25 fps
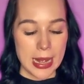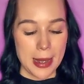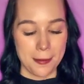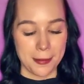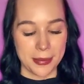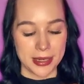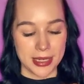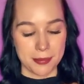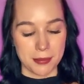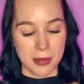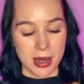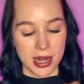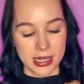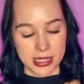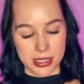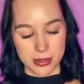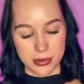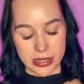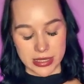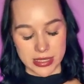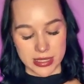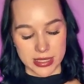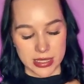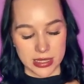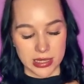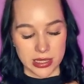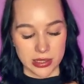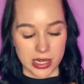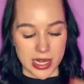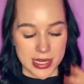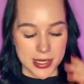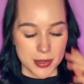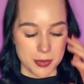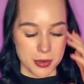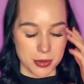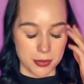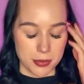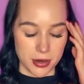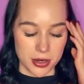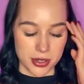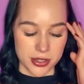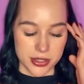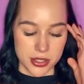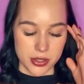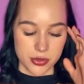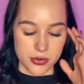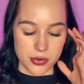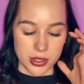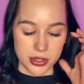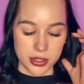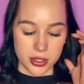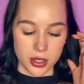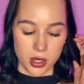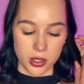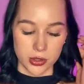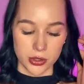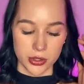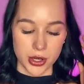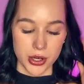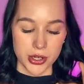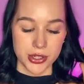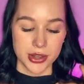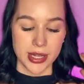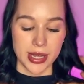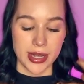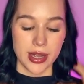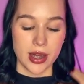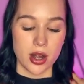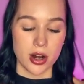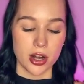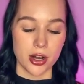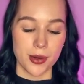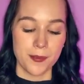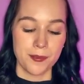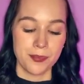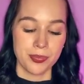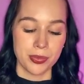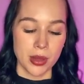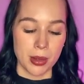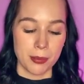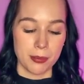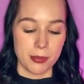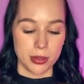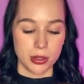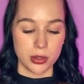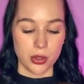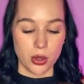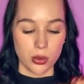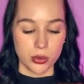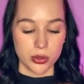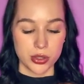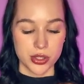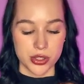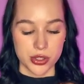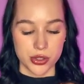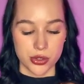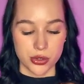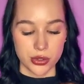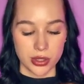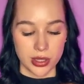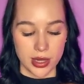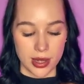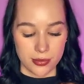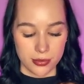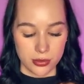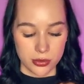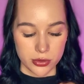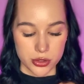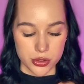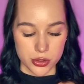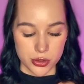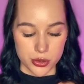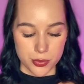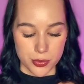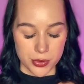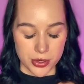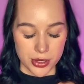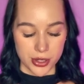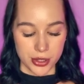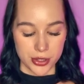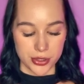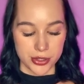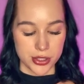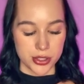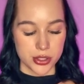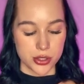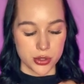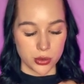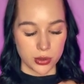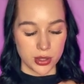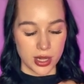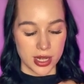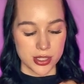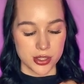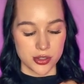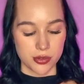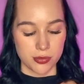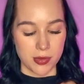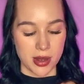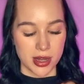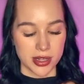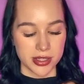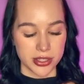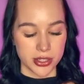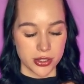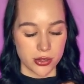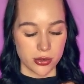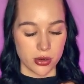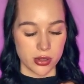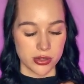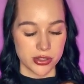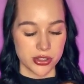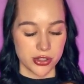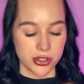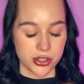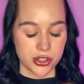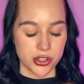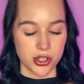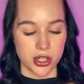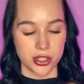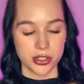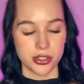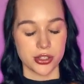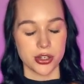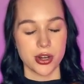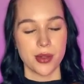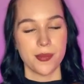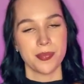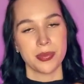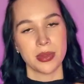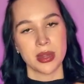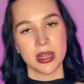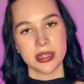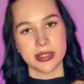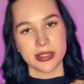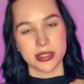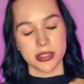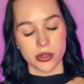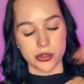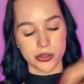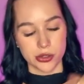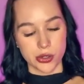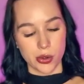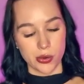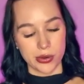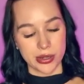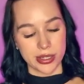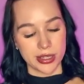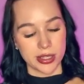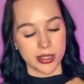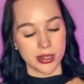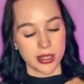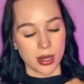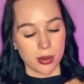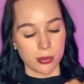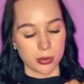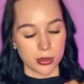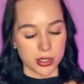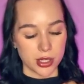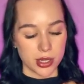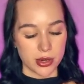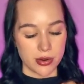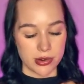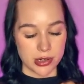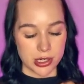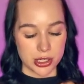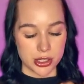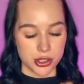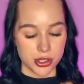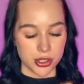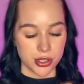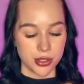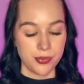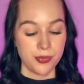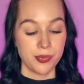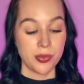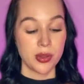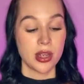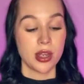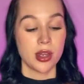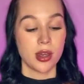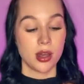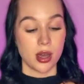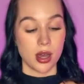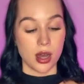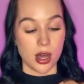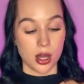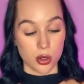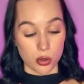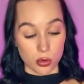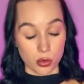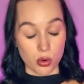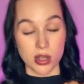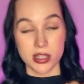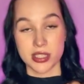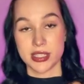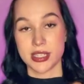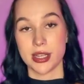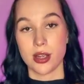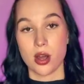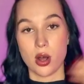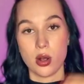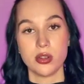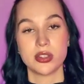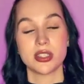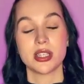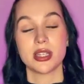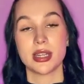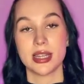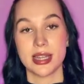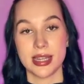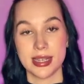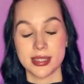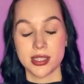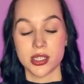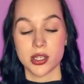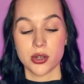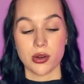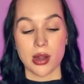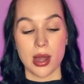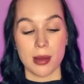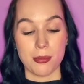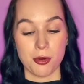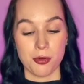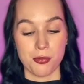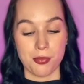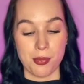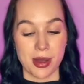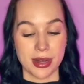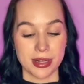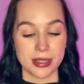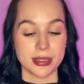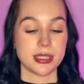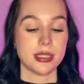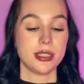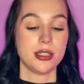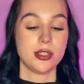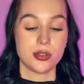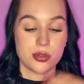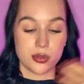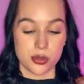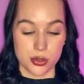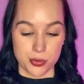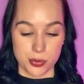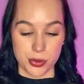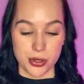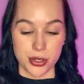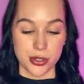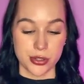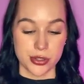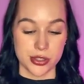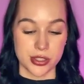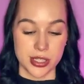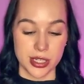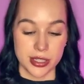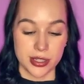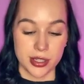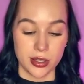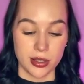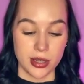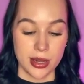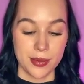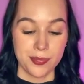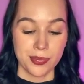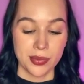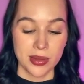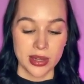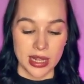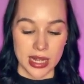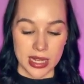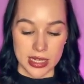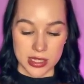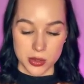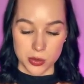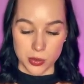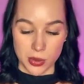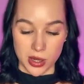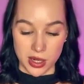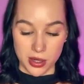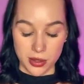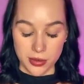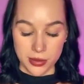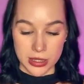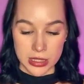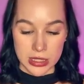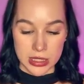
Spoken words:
But in MACD, we can see the last pin bars is red color. They are below the zero levels, so it's pretty good. The two lines of MACD crossing each other, start going in the downward direction, crossing also the histogram of MACD, so it's pretty good signal as well.